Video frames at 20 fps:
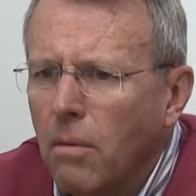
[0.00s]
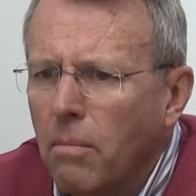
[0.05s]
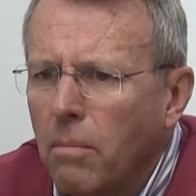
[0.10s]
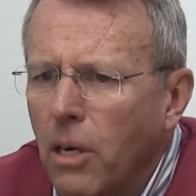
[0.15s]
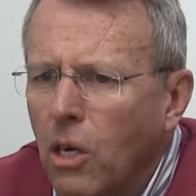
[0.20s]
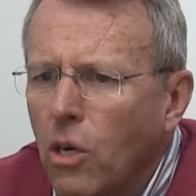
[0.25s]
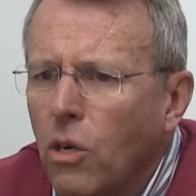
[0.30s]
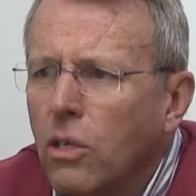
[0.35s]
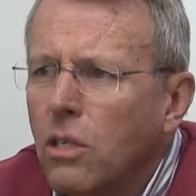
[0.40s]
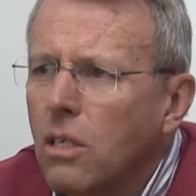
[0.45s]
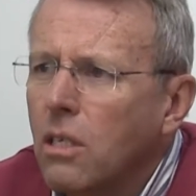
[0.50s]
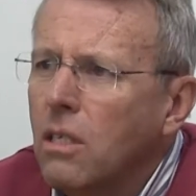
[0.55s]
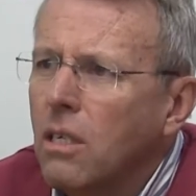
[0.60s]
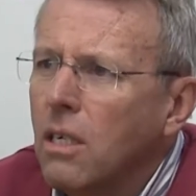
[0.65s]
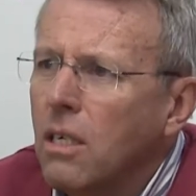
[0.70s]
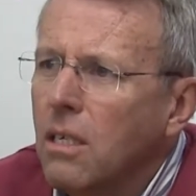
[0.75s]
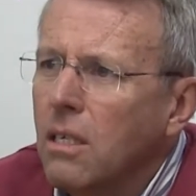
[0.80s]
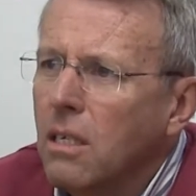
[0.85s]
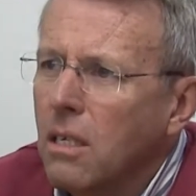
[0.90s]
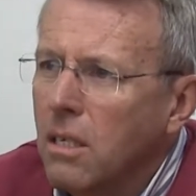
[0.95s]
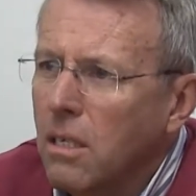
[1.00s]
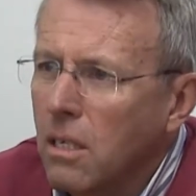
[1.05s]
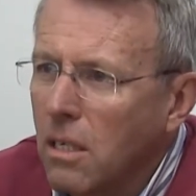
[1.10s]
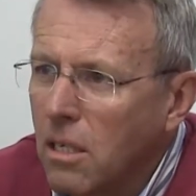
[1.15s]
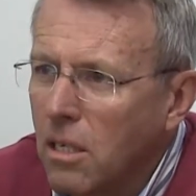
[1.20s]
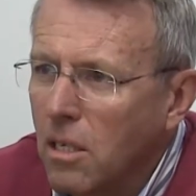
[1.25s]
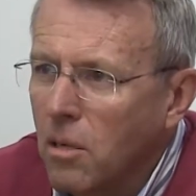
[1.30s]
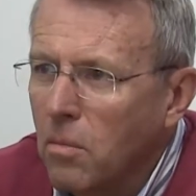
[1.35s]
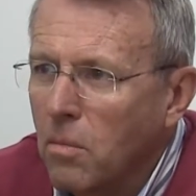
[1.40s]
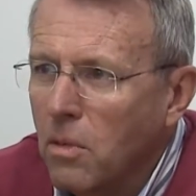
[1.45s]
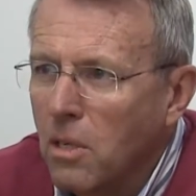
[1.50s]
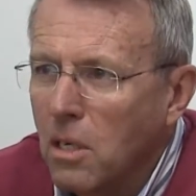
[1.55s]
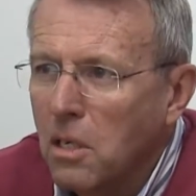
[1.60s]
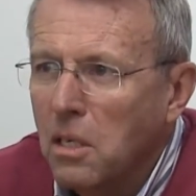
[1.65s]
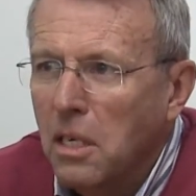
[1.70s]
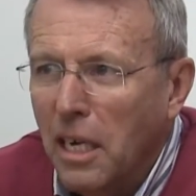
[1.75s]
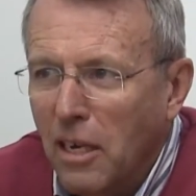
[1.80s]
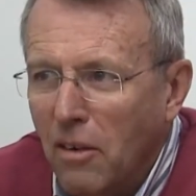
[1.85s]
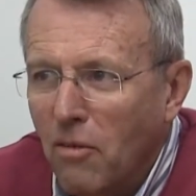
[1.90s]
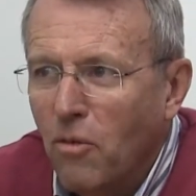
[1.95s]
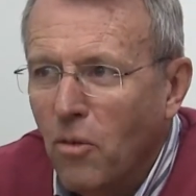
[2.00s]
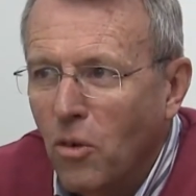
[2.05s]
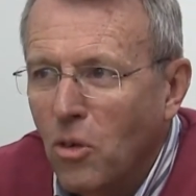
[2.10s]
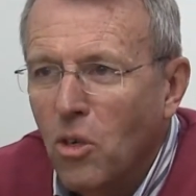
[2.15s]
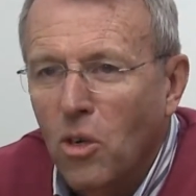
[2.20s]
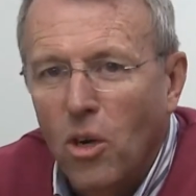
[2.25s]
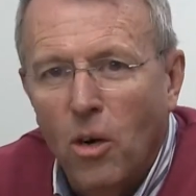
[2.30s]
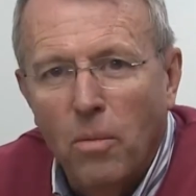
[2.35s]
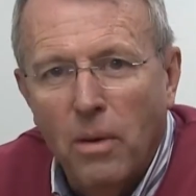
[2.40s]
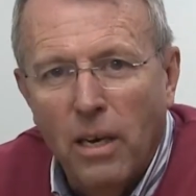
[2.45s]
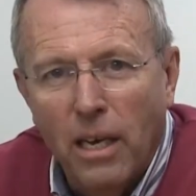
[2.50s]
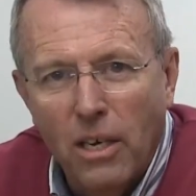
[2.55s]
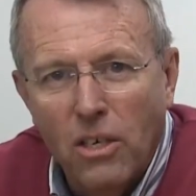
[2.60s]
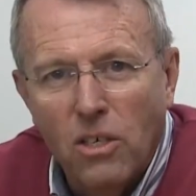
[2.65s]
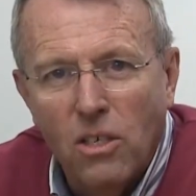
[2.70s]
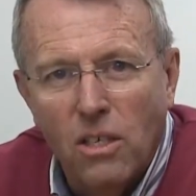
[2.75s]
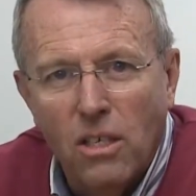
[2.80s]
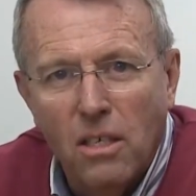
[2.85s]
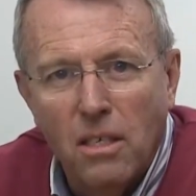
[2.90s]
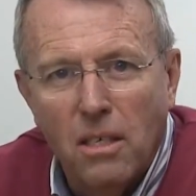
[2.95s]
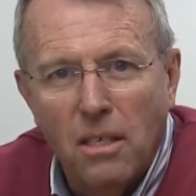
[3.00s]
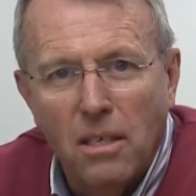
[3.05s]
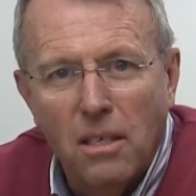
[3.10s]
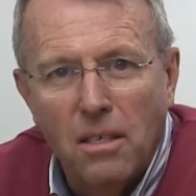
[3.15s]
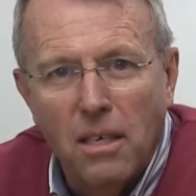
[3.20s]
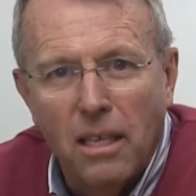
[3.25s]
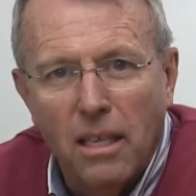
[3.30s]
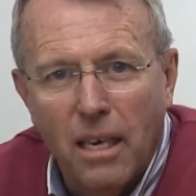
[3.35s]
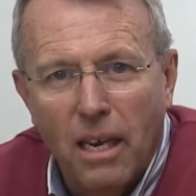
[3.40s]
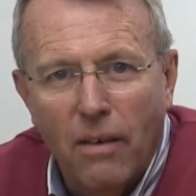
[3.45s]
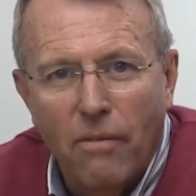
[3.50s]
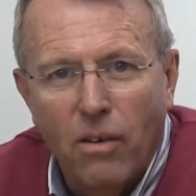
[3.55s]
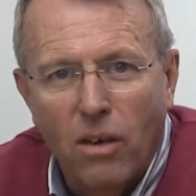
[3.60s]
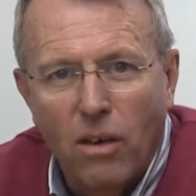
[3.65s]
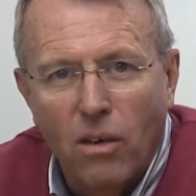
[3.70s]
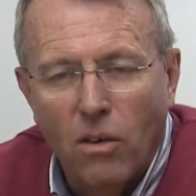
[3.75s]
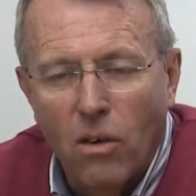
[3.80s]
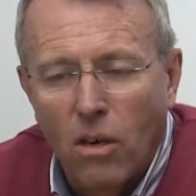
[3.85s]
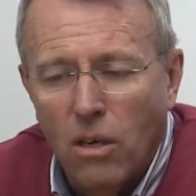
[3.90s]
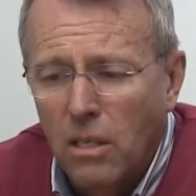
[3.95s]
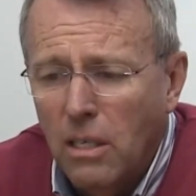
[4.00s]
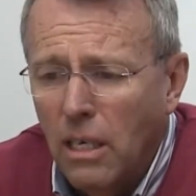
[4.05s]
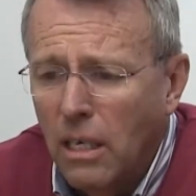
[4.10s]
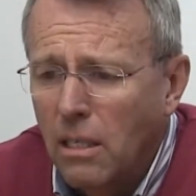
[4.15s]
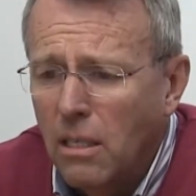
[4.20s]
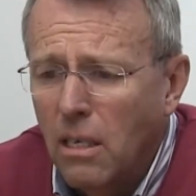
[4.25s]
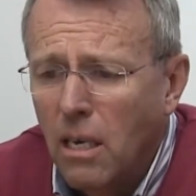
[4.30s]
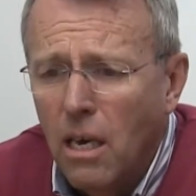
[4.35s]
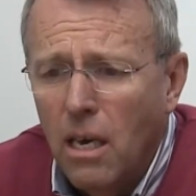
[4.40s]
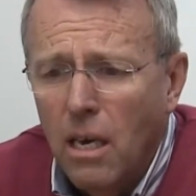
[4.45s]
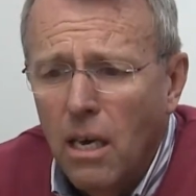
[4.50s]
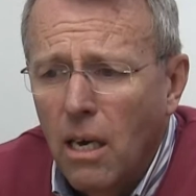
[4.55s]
because it is a system designed for denominations in the Southern African context,